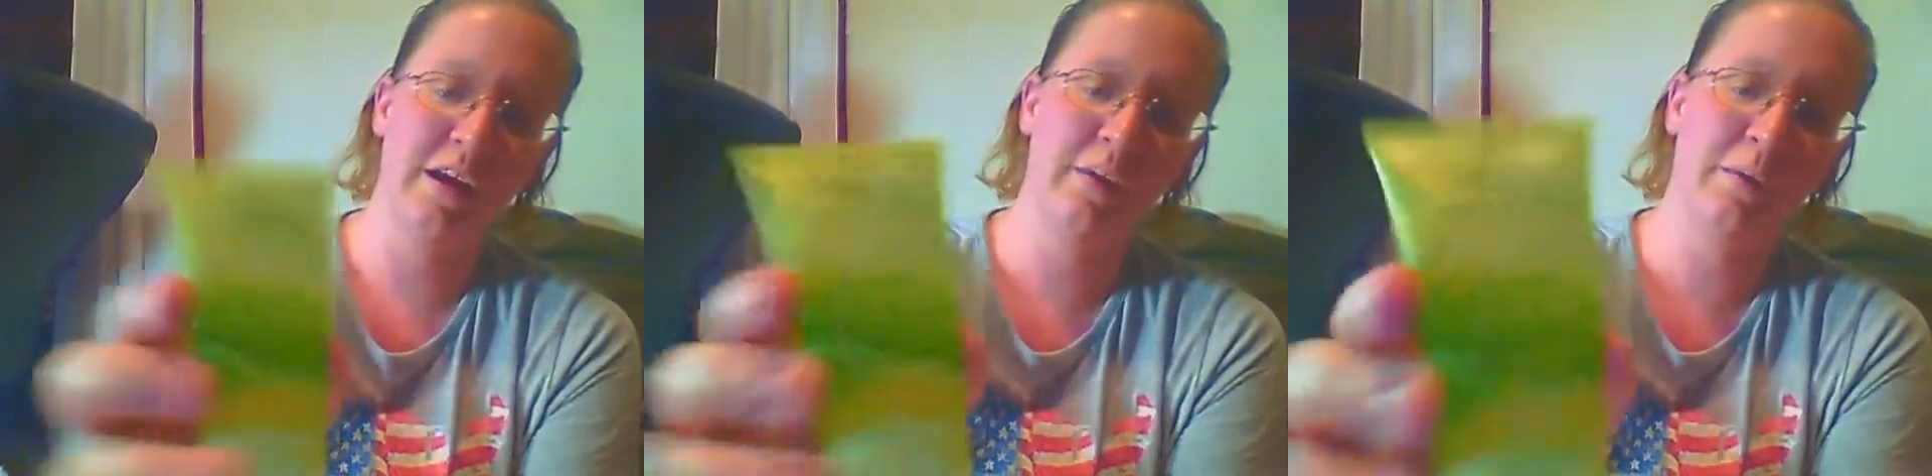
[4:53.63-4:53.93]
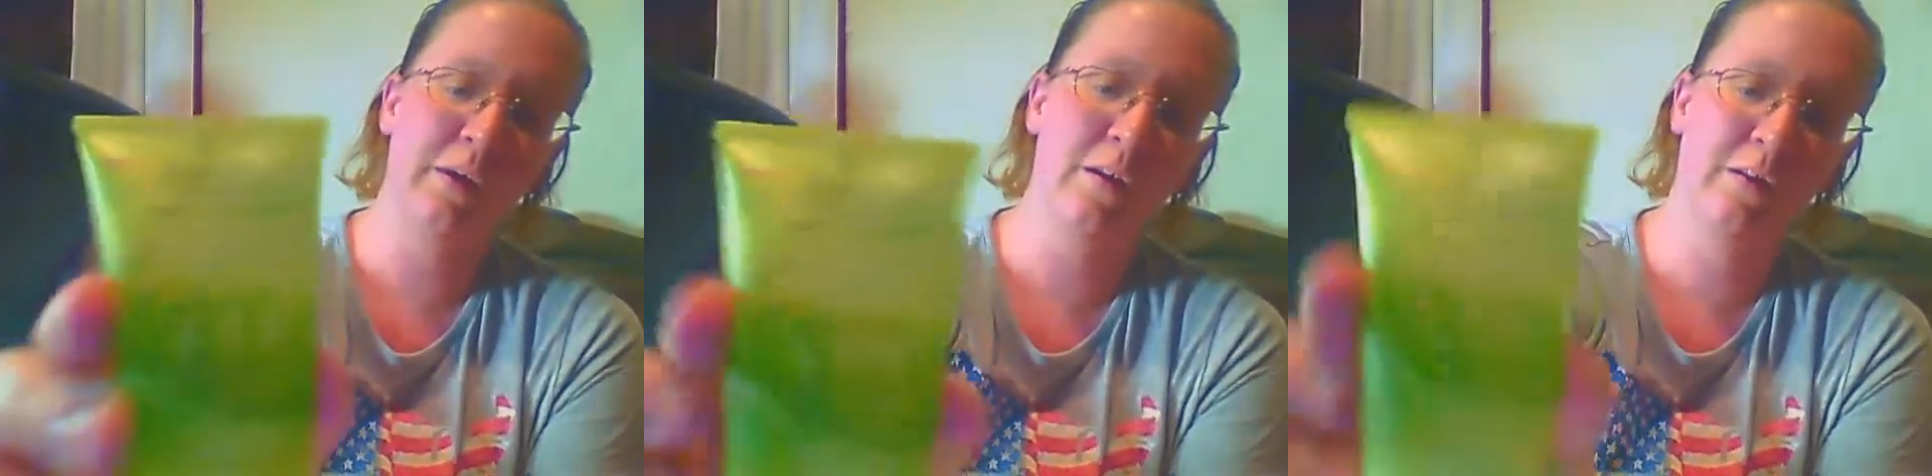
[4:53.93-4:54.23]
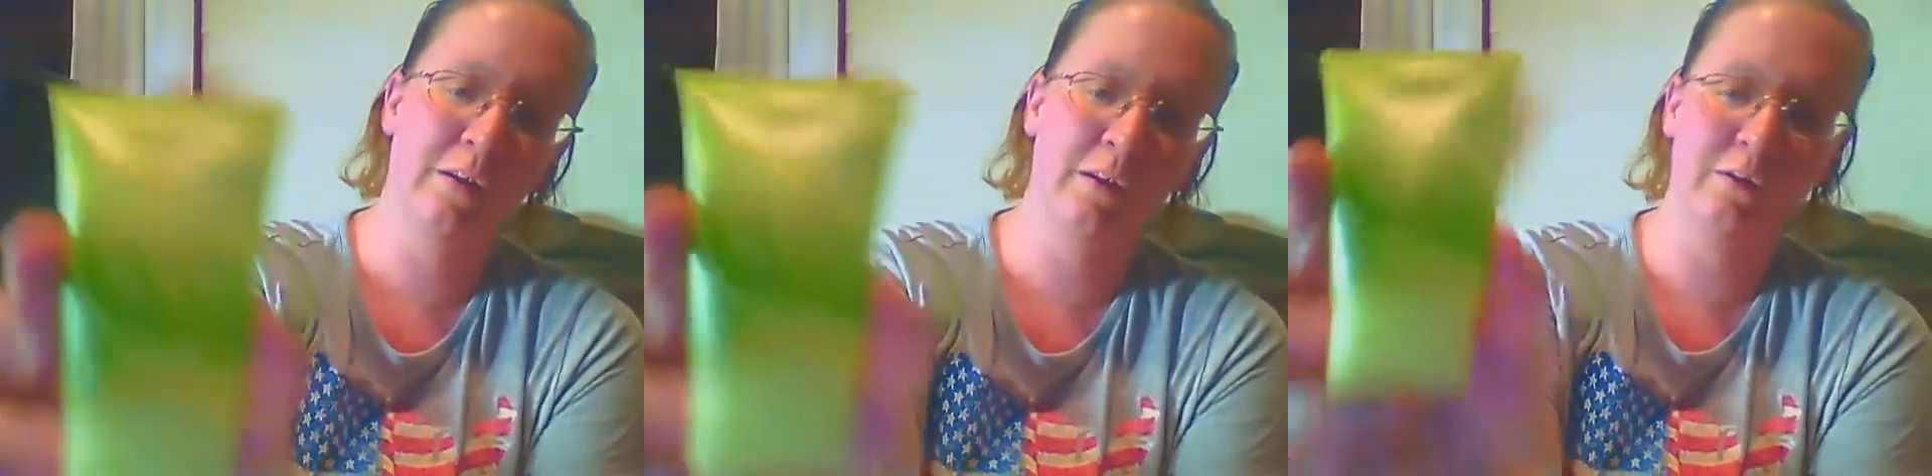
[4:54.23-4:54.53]
we all
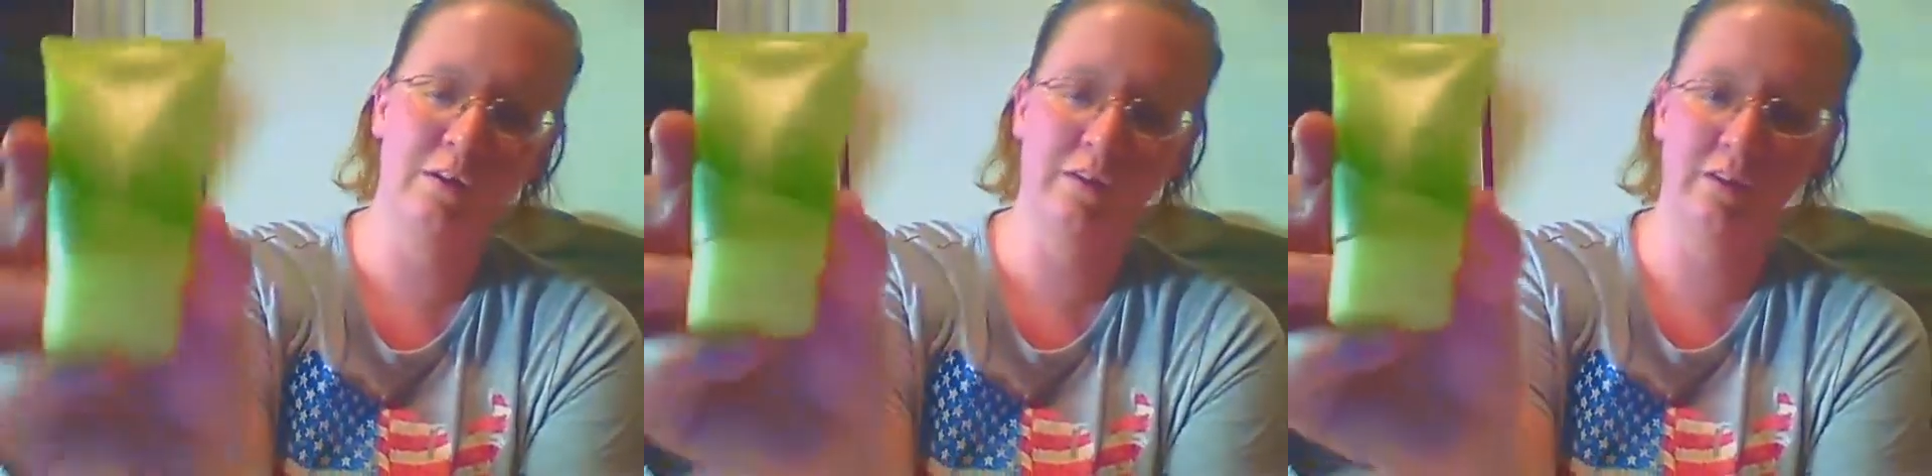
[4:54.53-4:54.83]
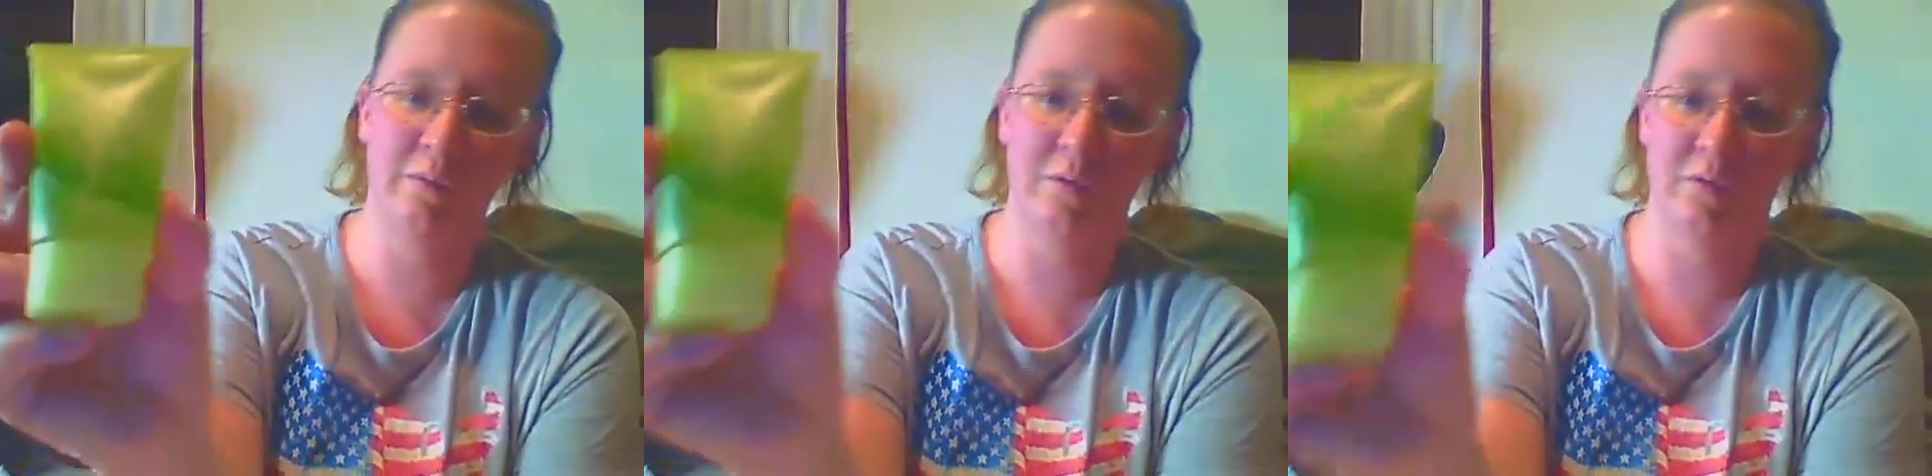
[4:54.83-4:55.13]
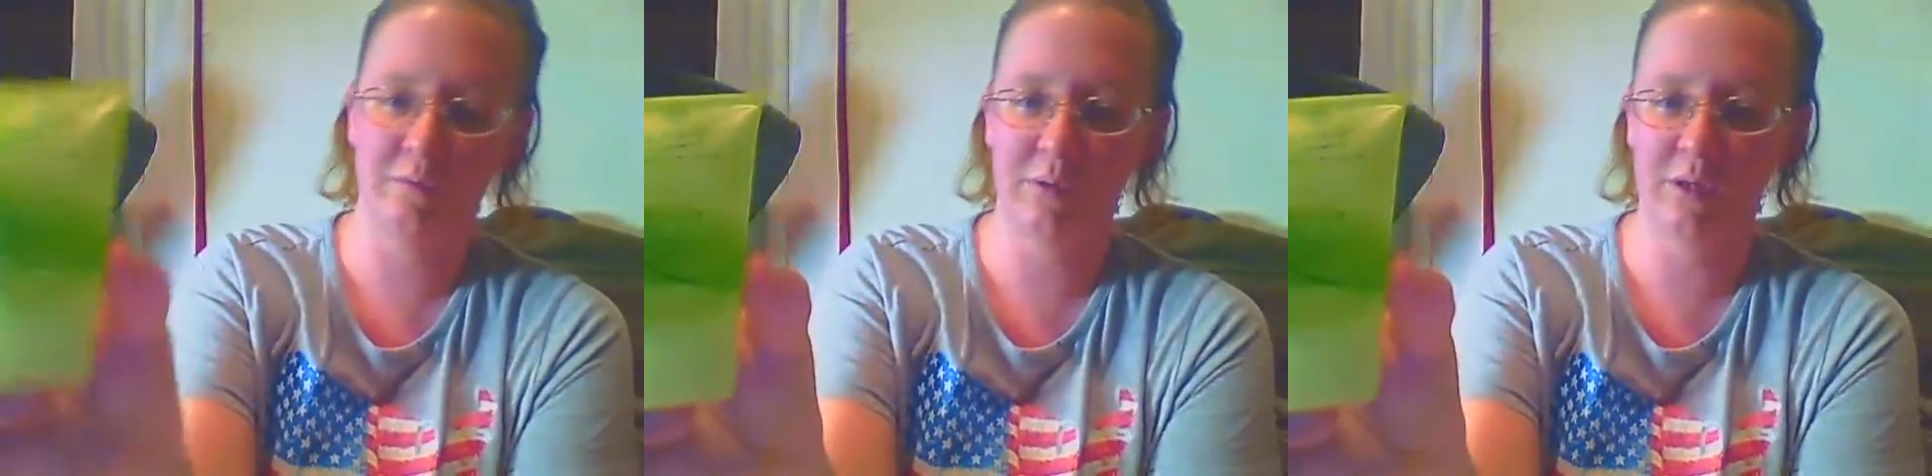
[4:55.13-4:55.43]
know simples
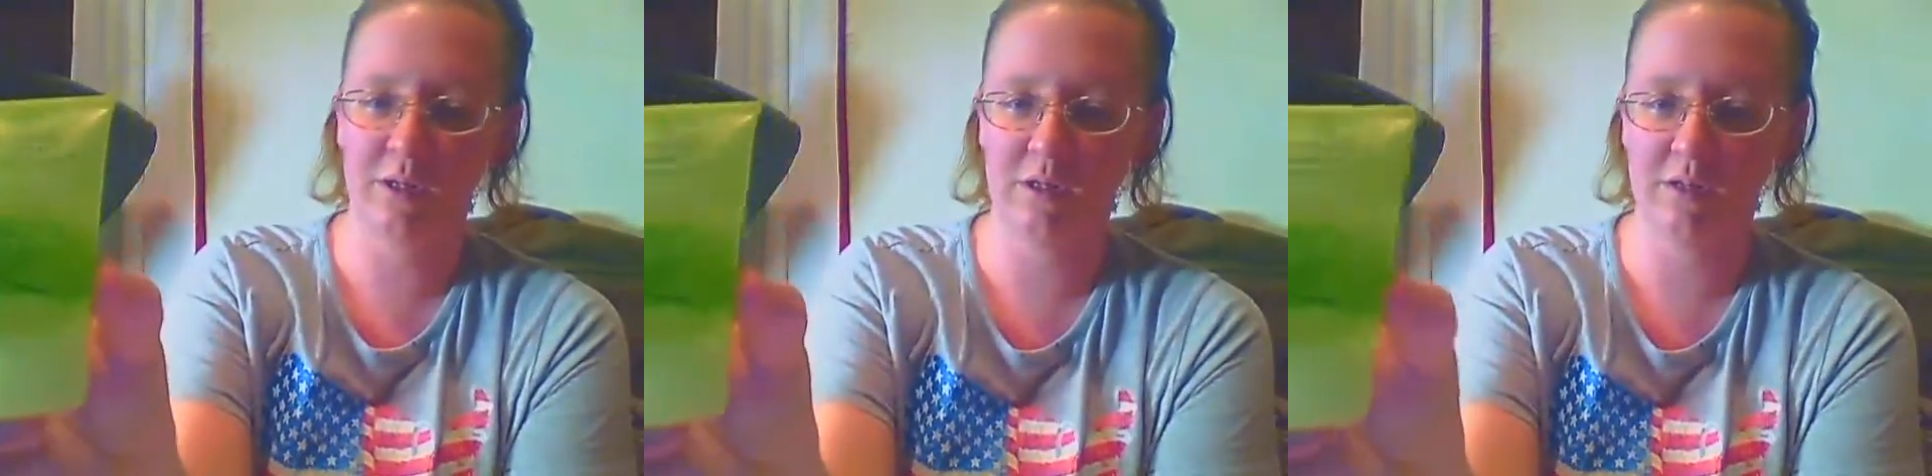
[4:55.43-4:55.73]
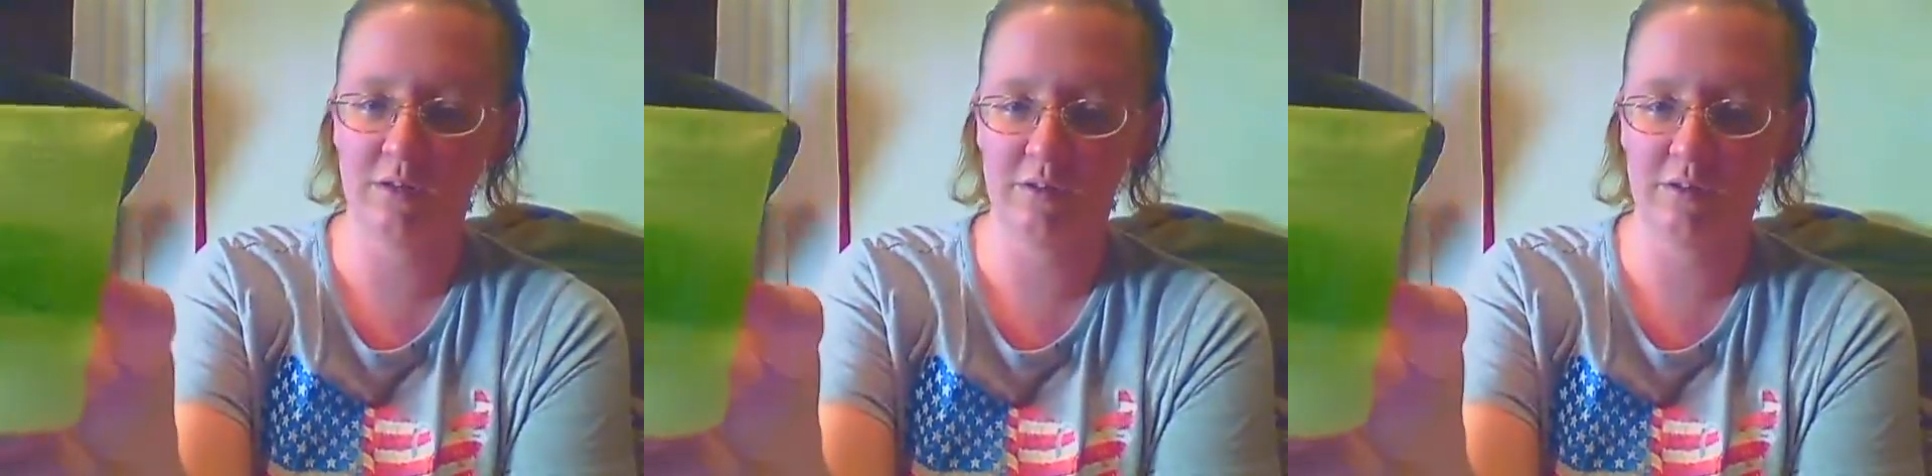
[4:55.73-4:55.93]
are pretty good.